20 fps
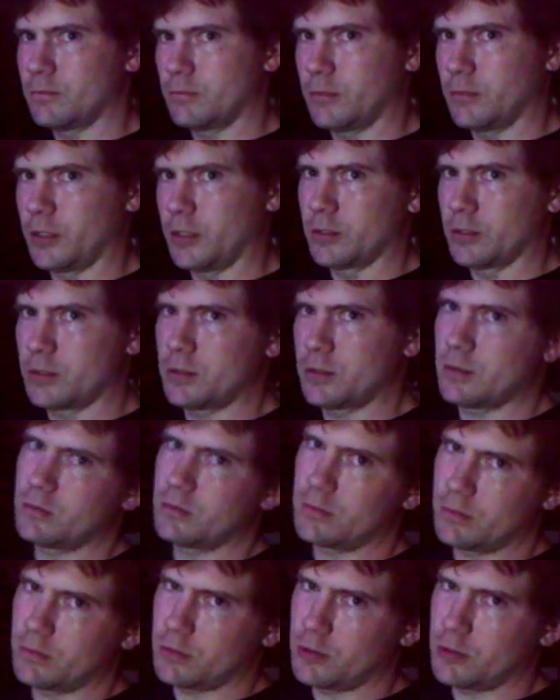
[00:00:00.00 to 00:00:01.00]
but it's
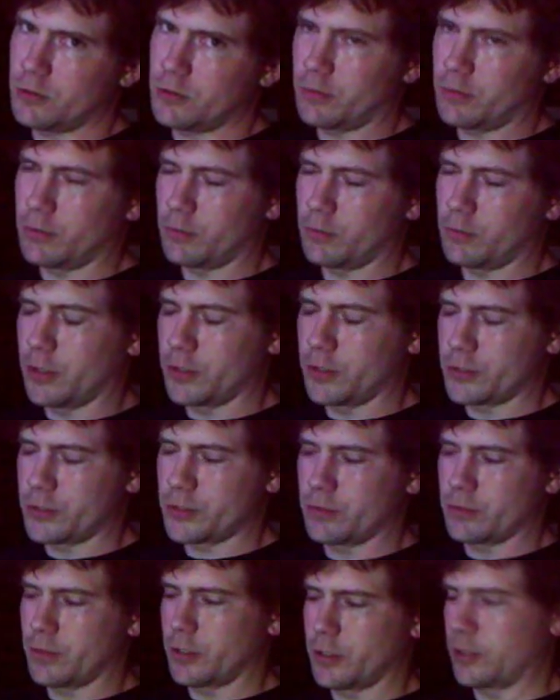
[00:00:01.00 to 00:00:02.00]
200 watts
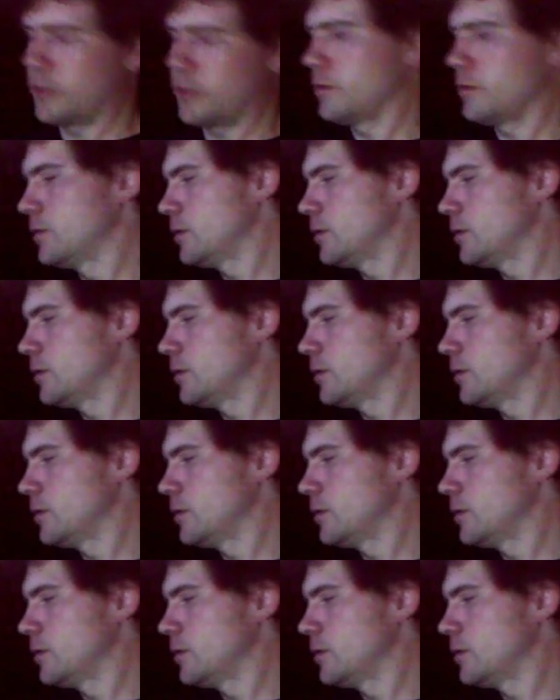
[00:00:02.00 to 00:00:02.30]
to run it,